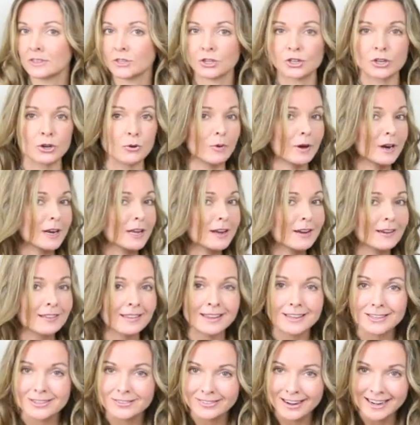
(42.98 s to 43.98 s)
you don't want to go
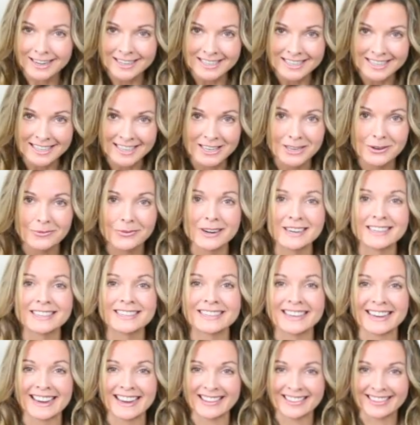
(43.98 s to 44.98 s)
that direction. You want
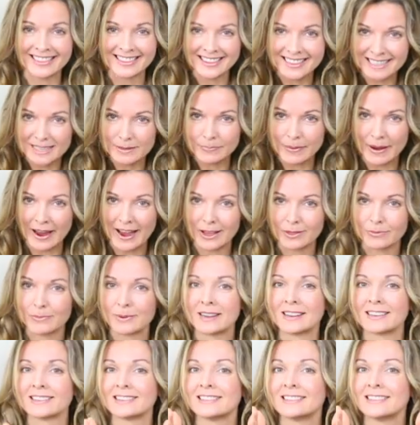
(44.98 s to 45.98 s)
to stay on this path
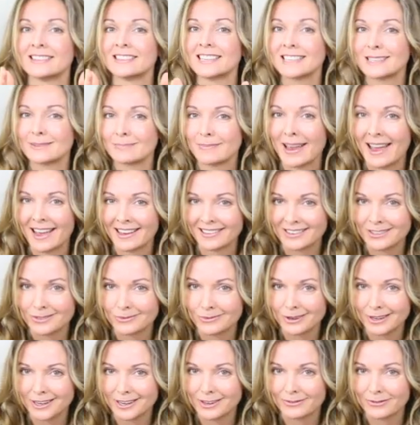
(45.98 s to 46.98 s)
because this path
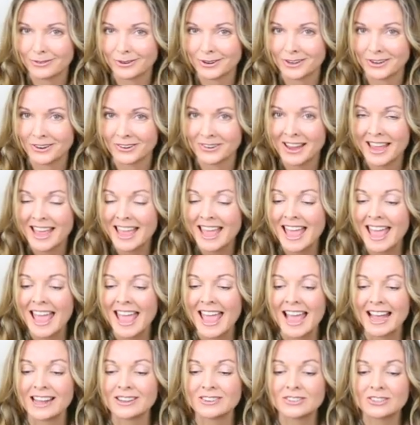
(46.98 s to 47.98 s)
is working for you.
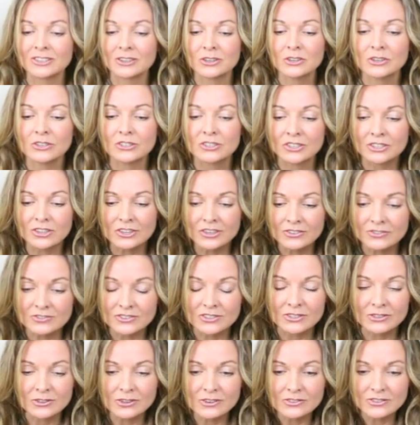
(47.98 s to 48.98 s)
And so you sort
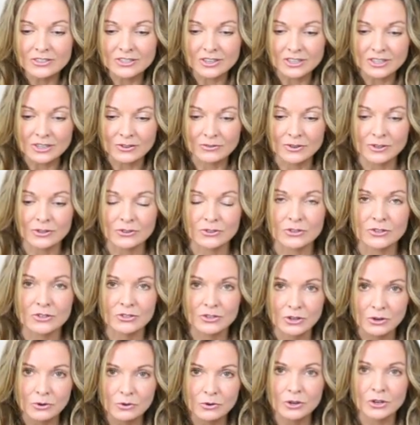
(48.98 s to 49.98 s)
of start to feel
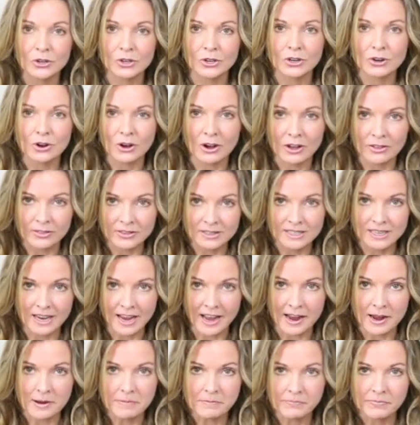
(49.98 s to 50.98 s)
so good all the
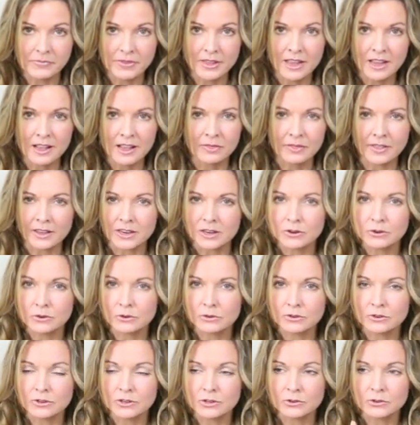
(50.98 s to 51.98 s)
time that
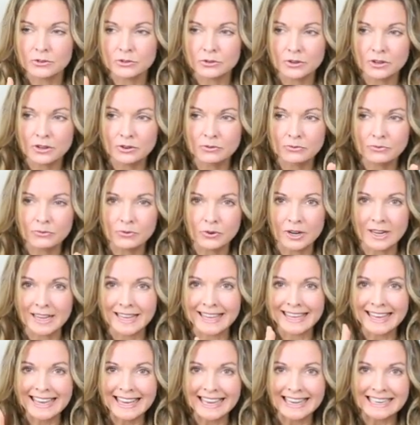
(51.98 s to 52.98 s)
you sort of
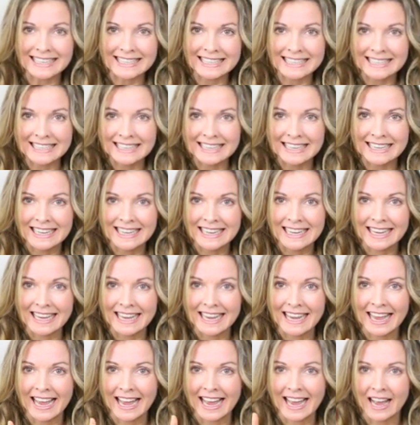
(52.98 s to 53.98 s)
forget
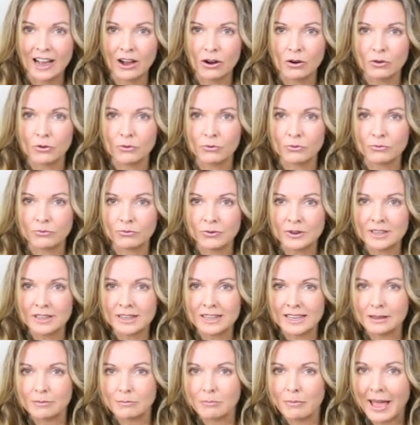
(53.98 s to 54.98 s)
how
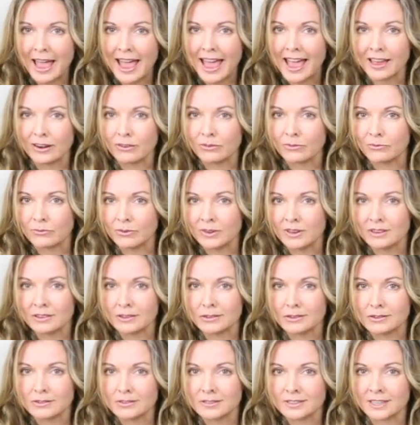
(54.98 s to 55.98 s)
feeling bad
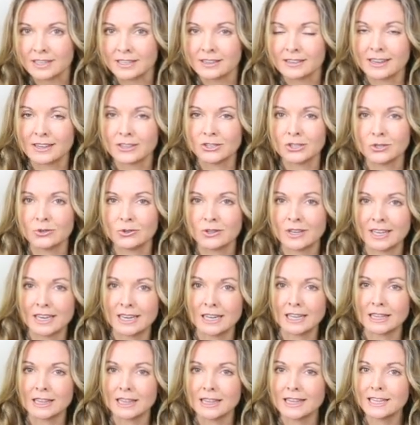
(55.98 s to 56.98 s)
feels unless you
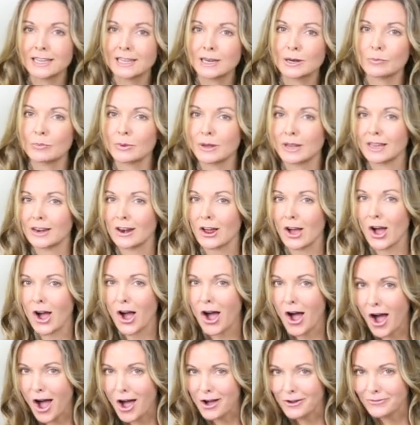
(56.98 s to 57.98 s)
get a little bit
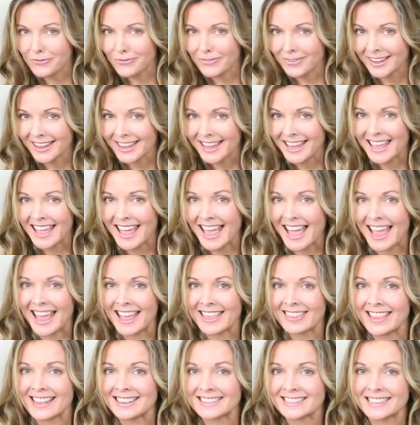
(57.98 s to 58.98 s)
off.
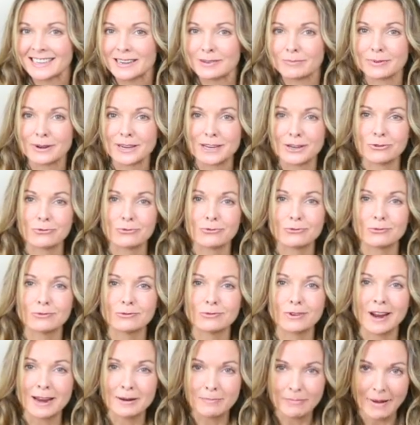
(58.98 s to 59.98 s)
And that's going to bring you
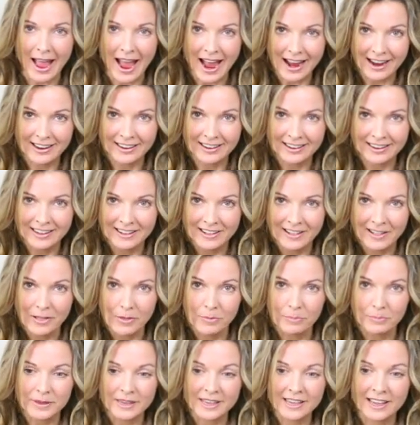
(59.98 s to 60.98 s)
right back.
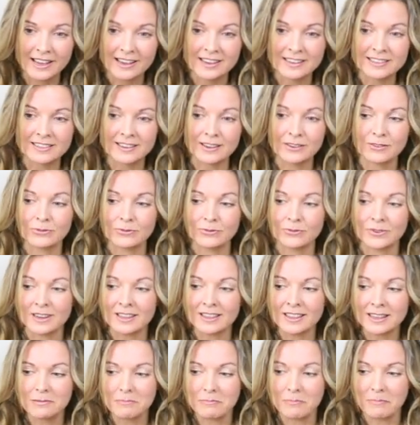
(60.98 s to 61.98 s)
Because
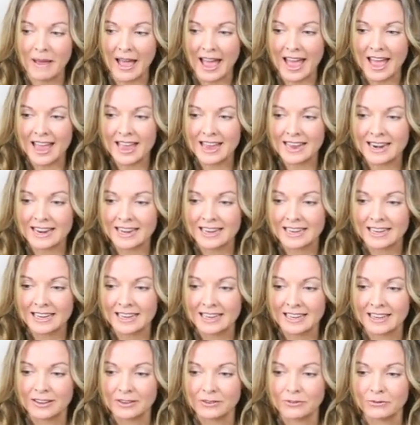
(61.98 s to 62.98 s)
feeling bad
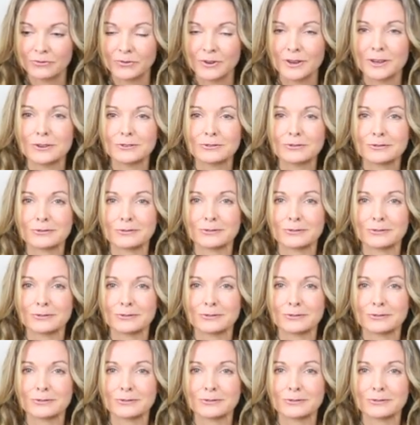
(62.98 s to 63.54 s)
feels